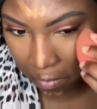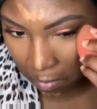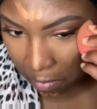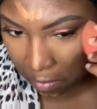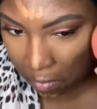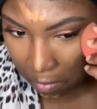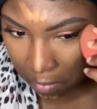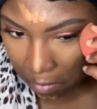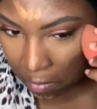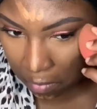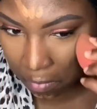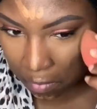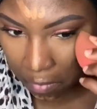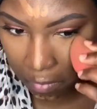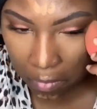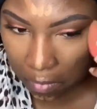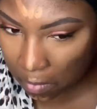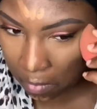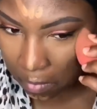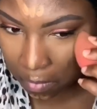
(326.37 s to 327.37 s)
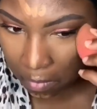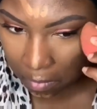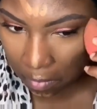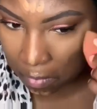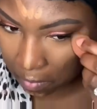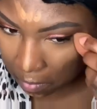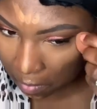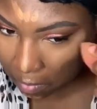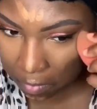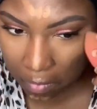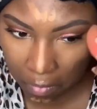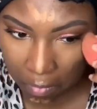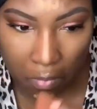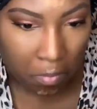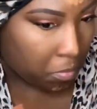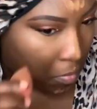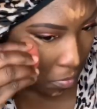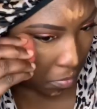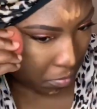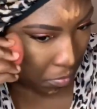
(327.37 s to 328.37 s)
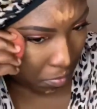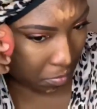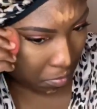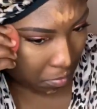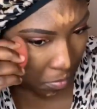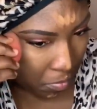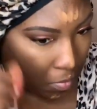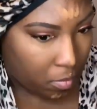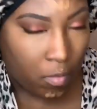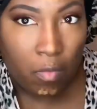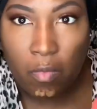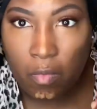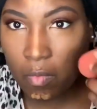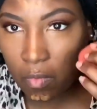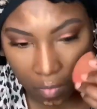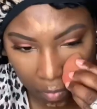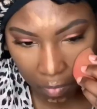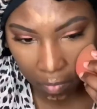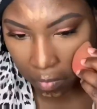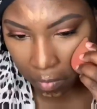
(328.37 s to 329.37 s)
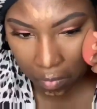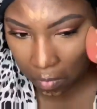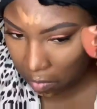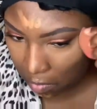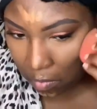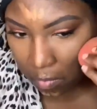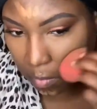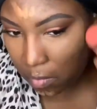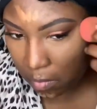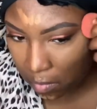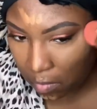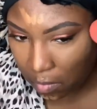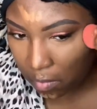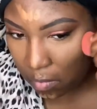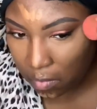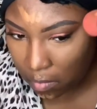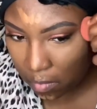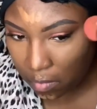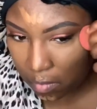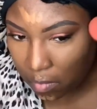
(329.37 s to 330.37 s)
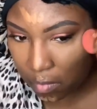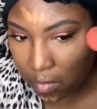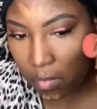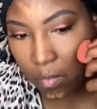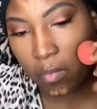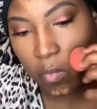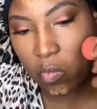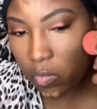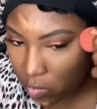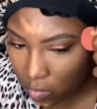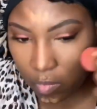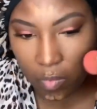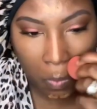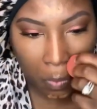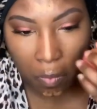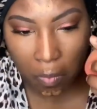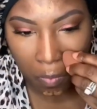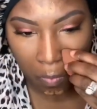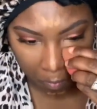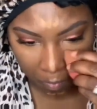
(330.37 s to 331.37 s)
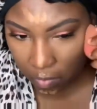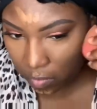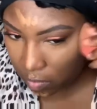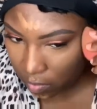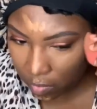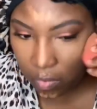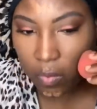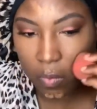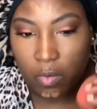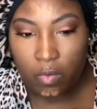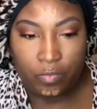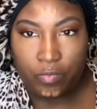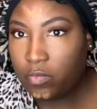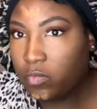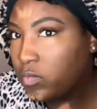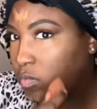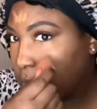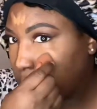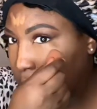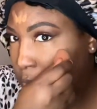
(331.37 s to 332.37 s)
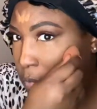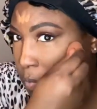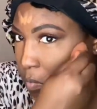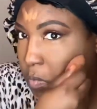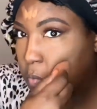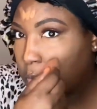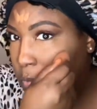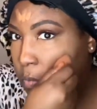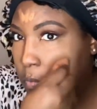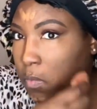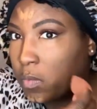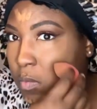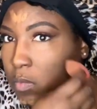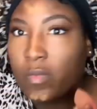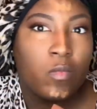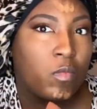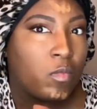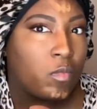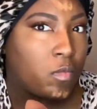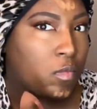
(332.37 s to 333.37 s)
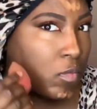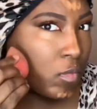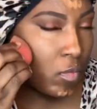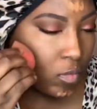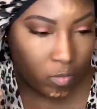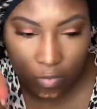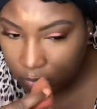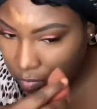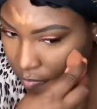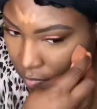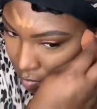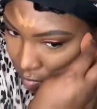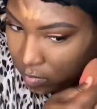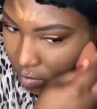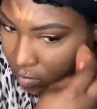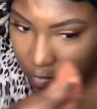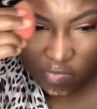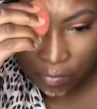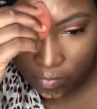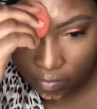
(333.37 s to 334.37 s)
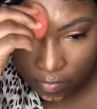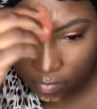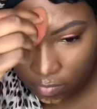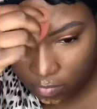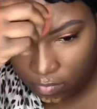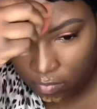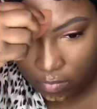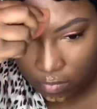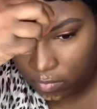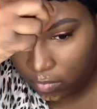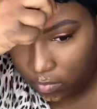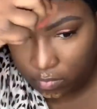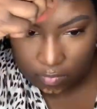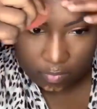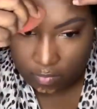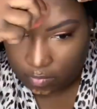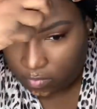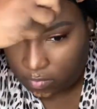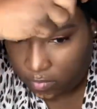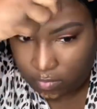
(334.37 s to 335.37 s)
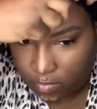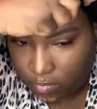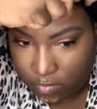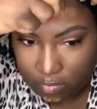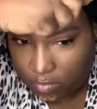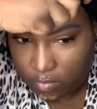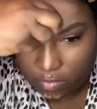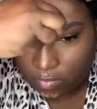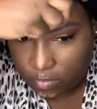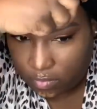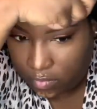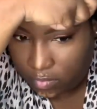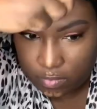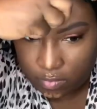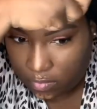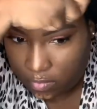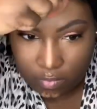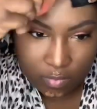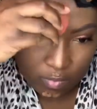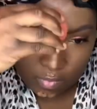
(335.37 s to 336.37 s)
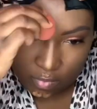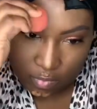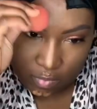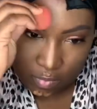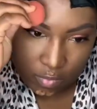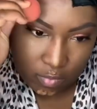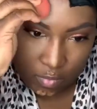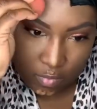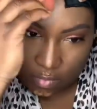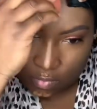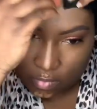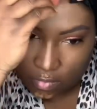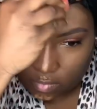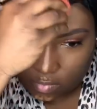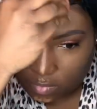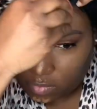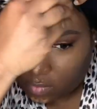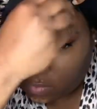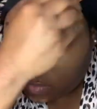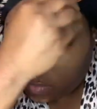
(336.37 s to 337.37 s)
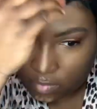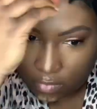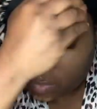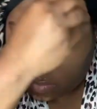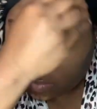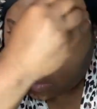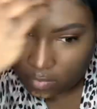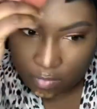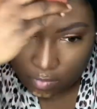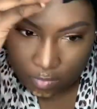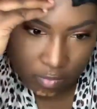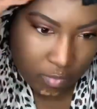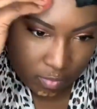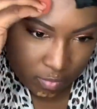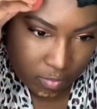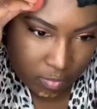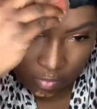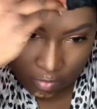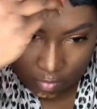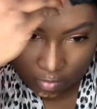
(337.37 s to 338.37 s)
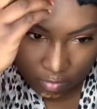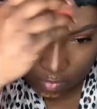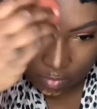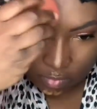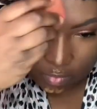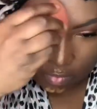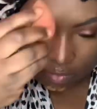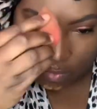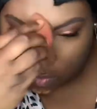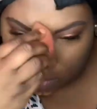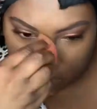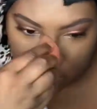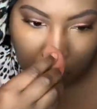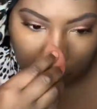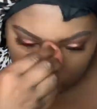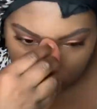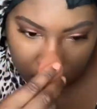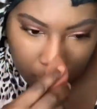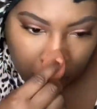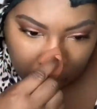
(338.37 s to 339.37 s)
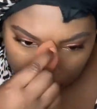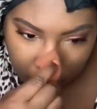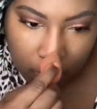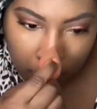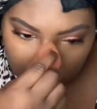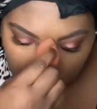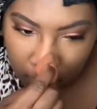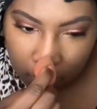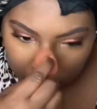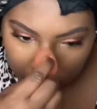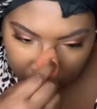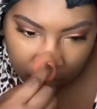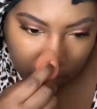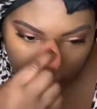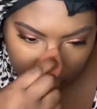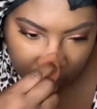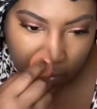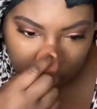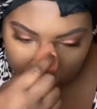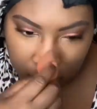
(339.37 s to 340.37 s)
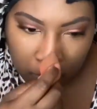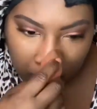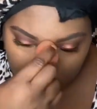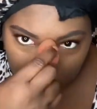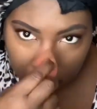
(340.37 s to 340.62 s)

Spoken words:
Now I can't remember if it's damp or not. Like I said, I normally damp with my beauty blender with water or Fix Plus, but I was out of Fix Plus and I didn't feel like going to get no water. So I don't know if I sprayed the all-nighter on it or not. But yeah, I'm just and